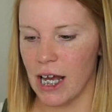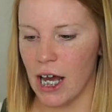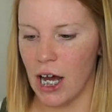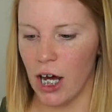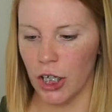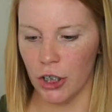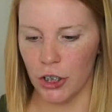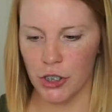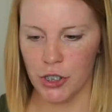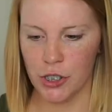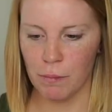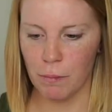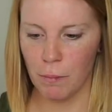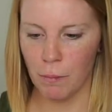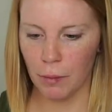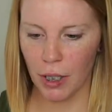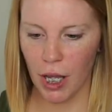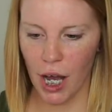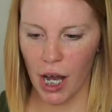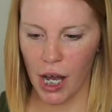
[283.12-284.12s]
Colors
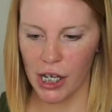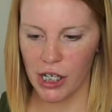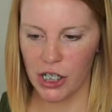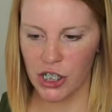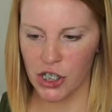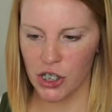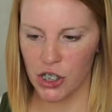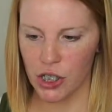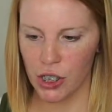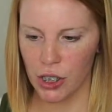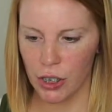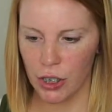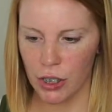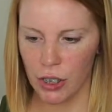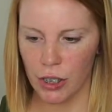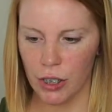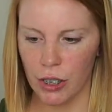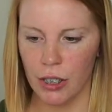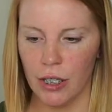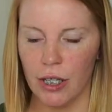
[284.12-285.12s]
blush.
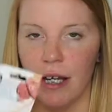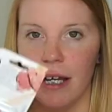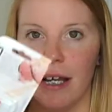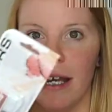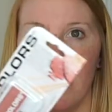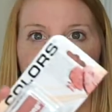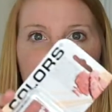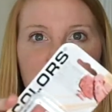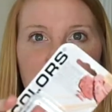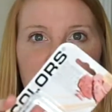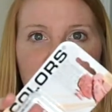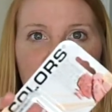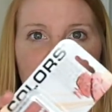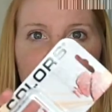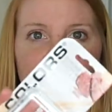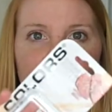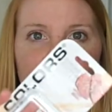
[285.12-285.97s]
It is in the